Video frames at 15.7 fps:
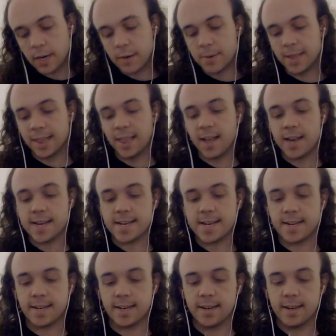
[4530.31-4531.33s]
I would
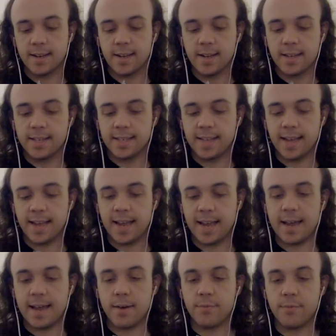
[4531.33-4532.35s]
like to
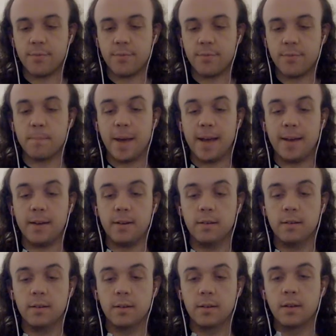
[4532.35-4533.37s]
have a banner
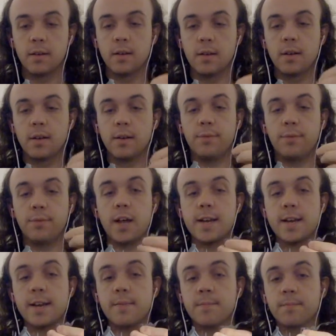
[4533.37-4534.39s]

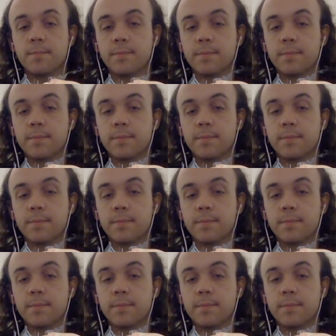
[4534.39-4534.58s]
flying,